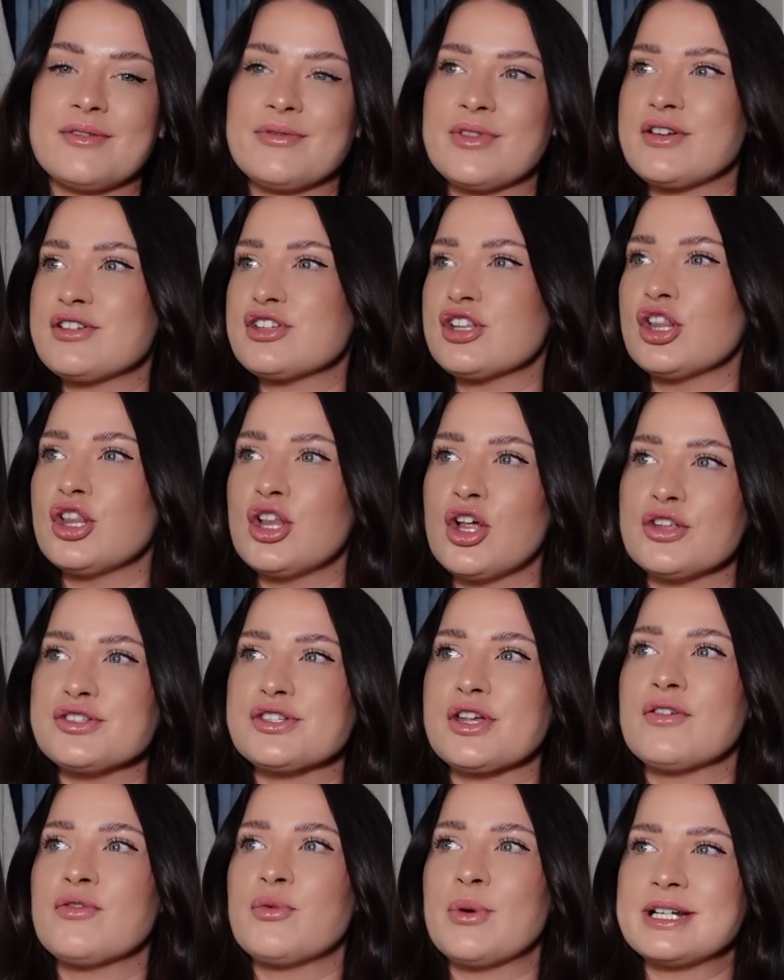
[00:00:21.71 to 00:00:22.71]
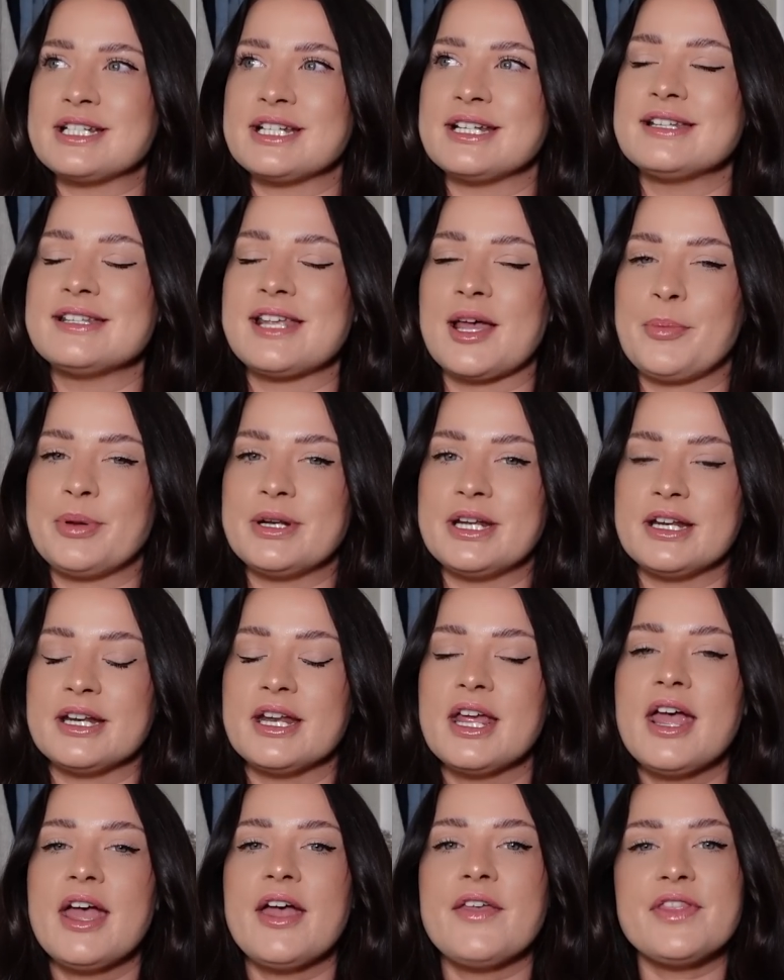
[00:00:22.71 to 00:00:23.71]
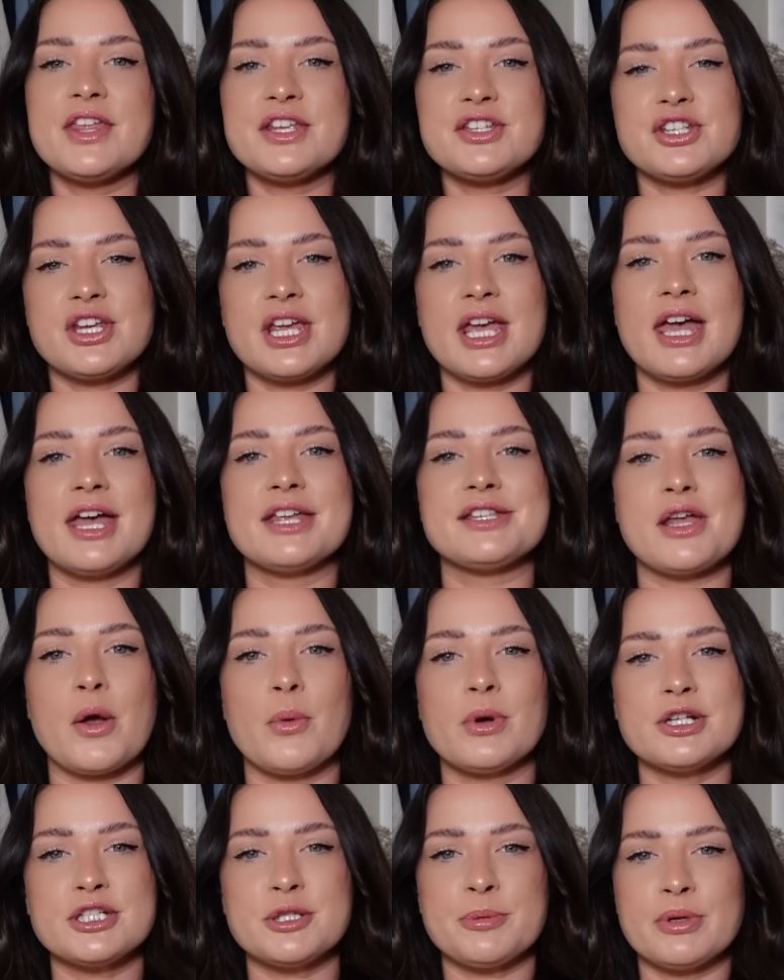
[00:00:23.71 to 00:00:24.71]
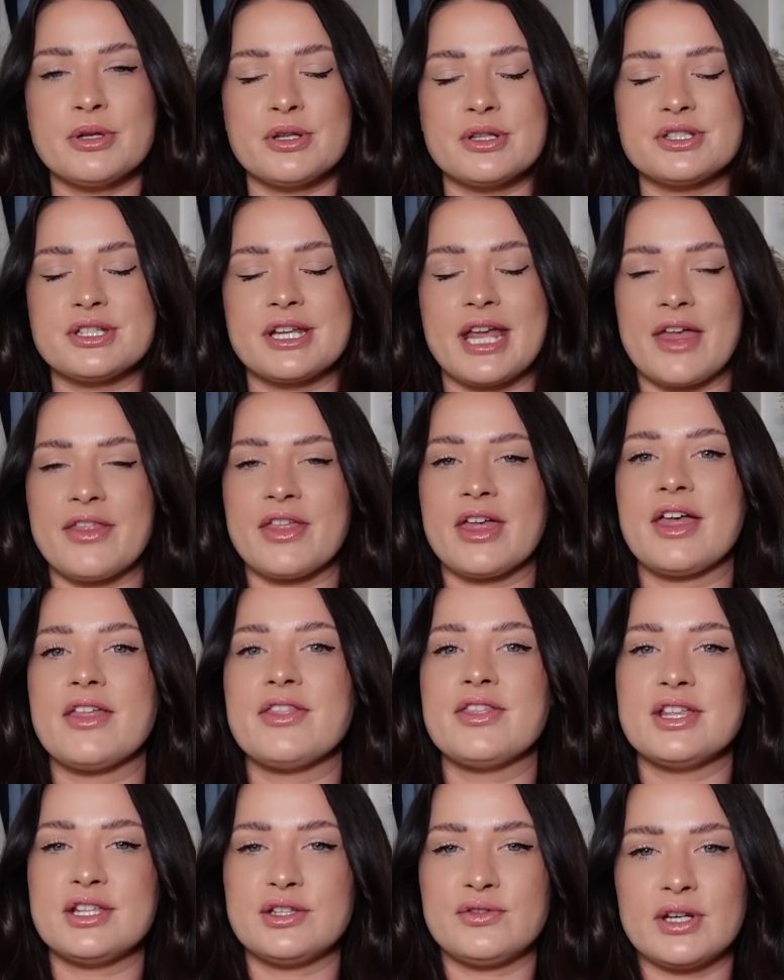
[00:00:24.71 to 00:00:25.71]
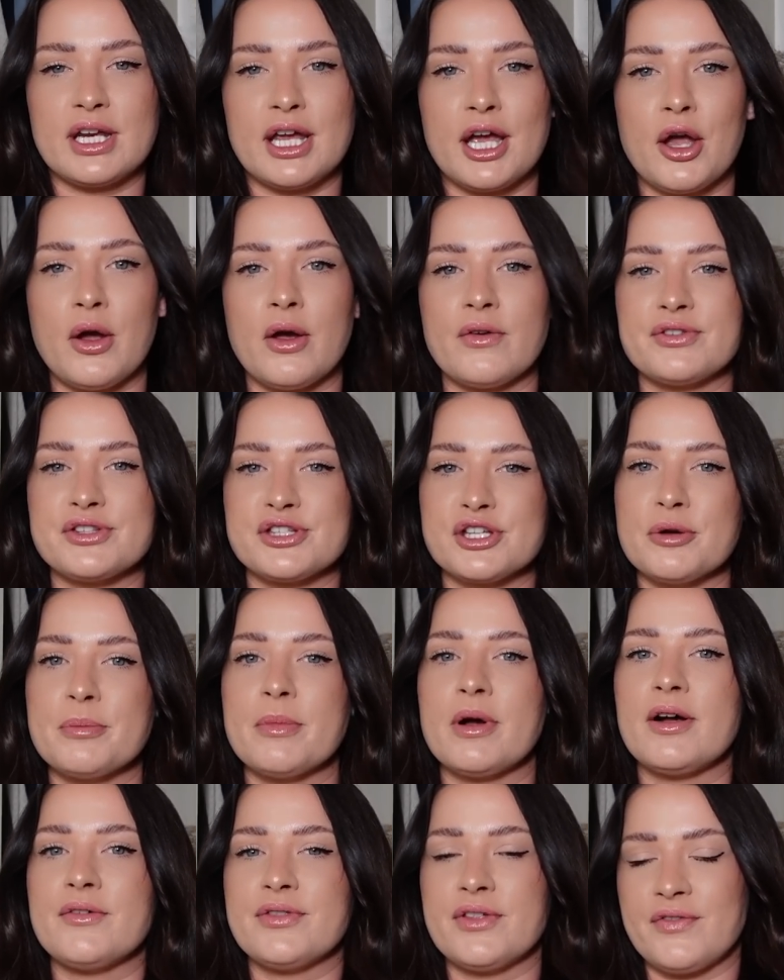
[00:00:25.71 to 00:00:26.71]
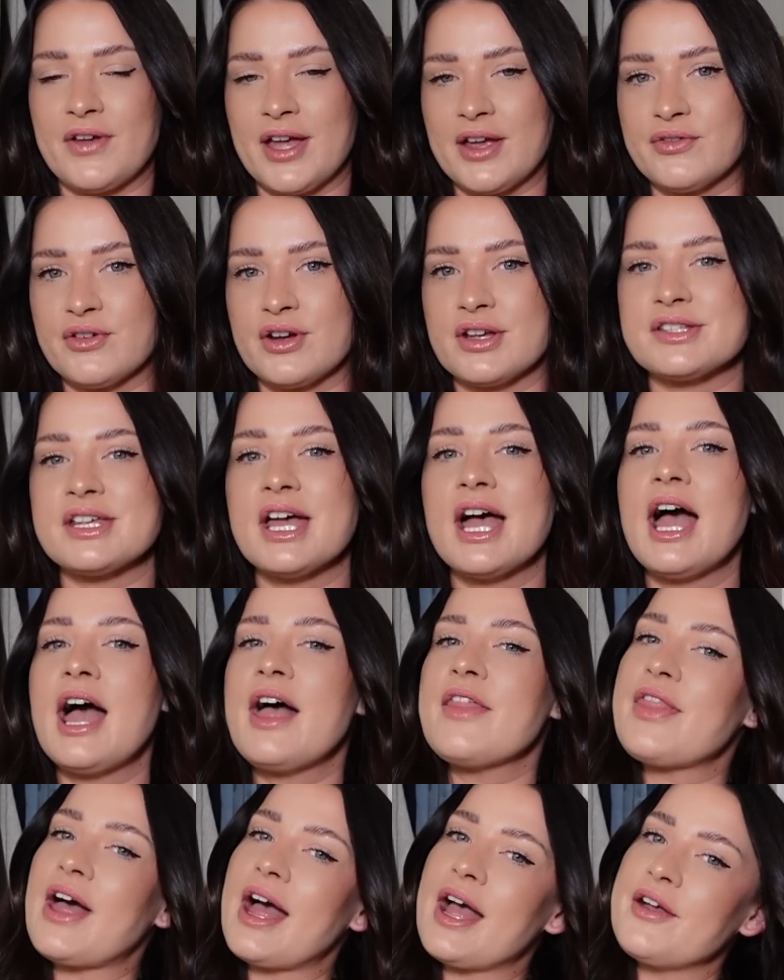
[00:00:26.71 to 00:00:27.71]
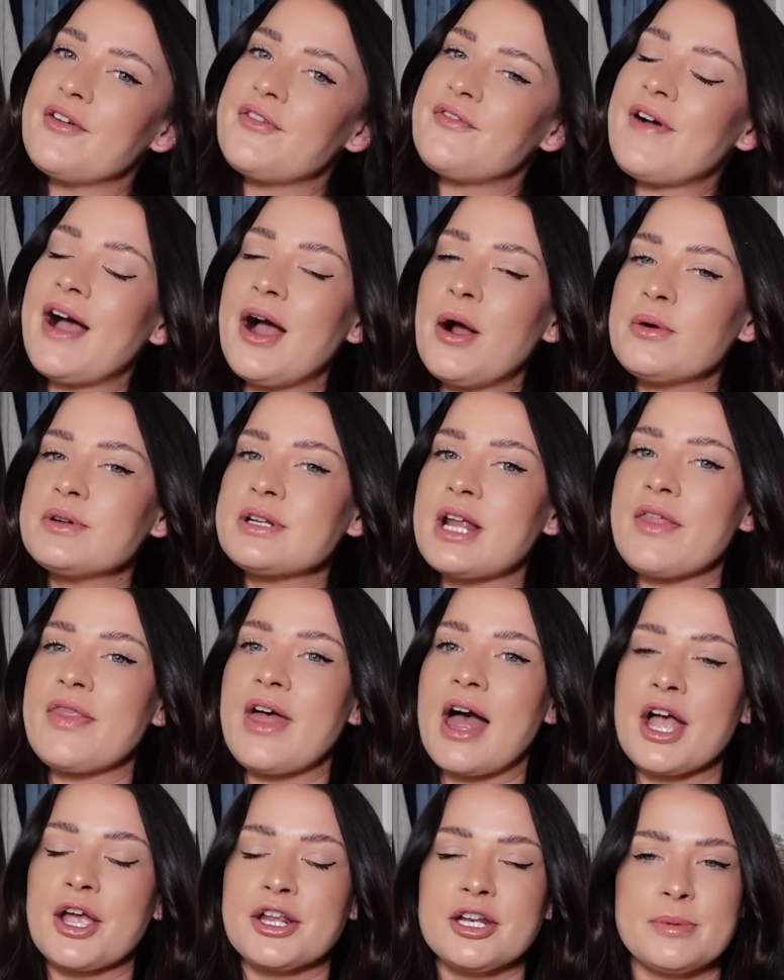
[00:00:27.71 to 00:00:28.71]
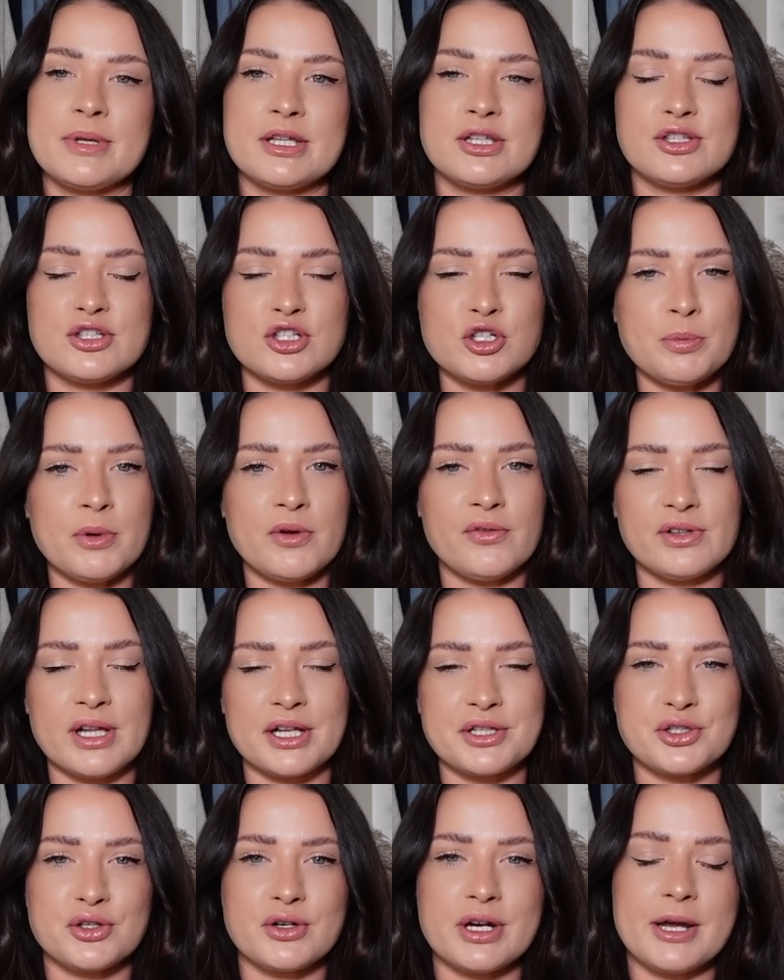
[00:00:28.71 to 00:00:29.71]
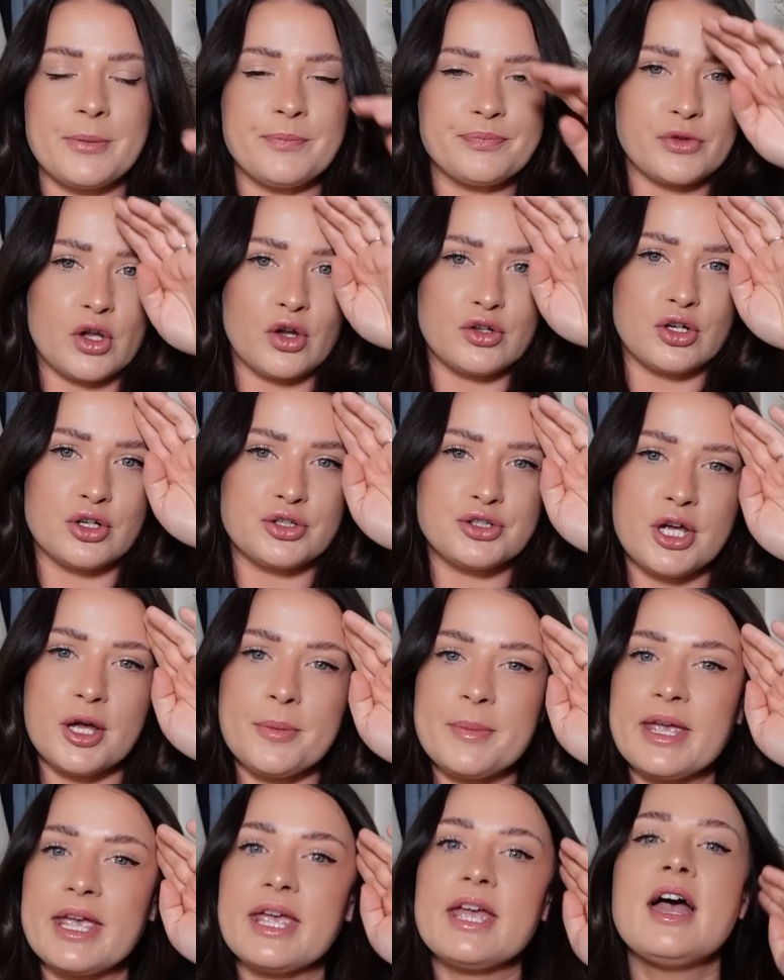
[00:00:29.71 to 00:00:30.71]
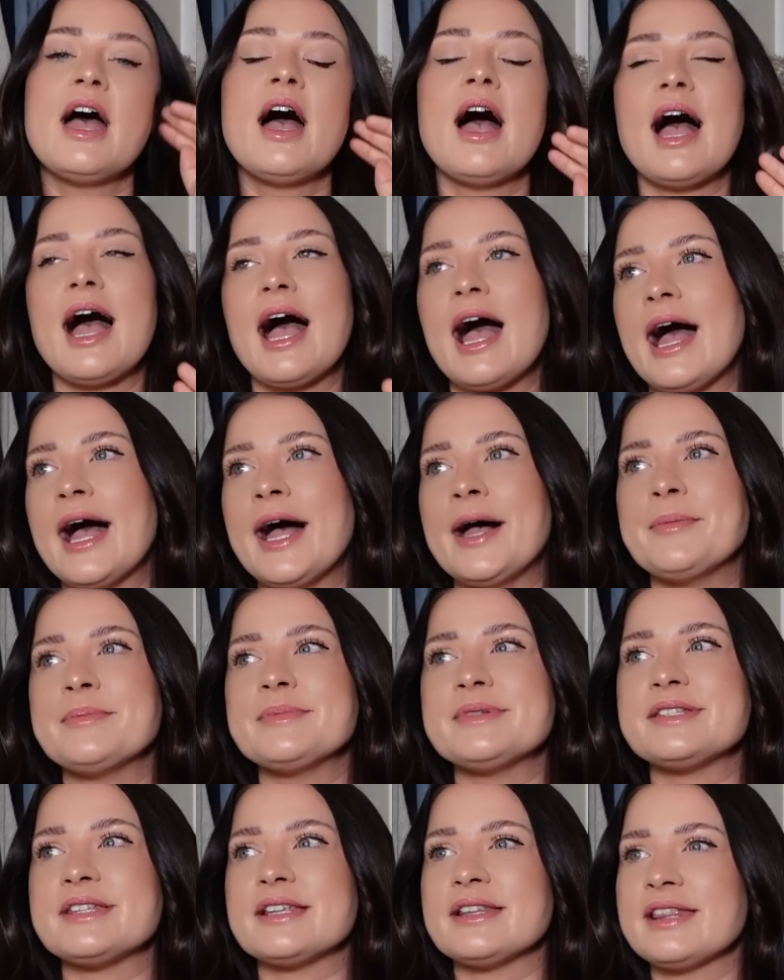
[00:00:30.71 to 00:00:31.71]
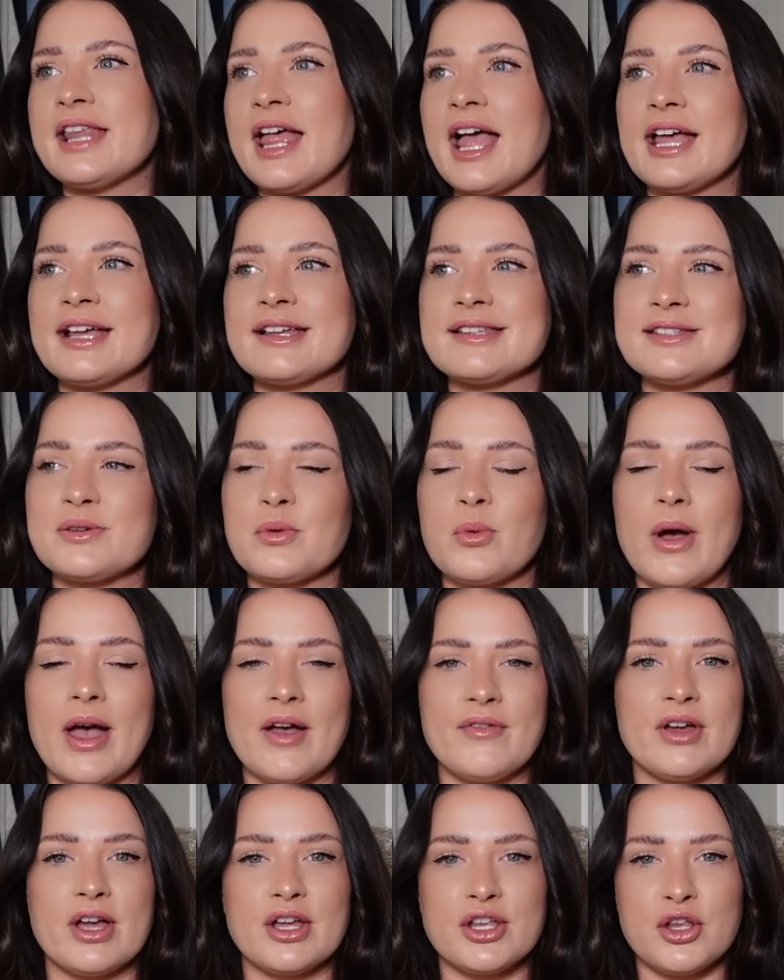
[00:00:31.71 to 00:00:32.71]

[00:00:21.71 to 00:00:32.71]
There's lots of weddings happening this year, so I wanted to put together this video of some of the favourites that I have found that are going to be super flattering on your tummy, arms, legs, whatever.